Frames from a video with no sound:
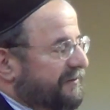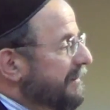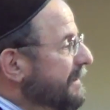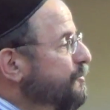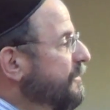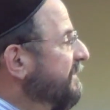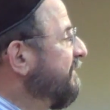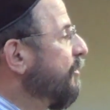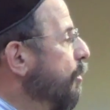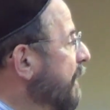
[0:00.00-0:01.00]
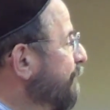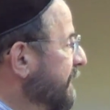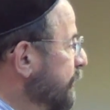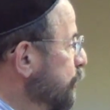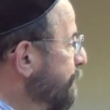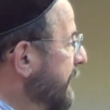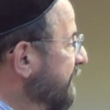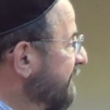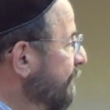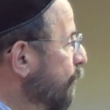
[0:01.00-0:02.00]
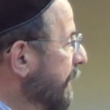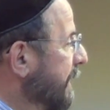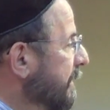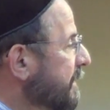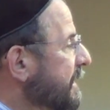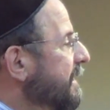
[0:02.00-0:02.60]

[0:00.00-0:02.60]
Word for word: delicious coffee that you buy somewhere.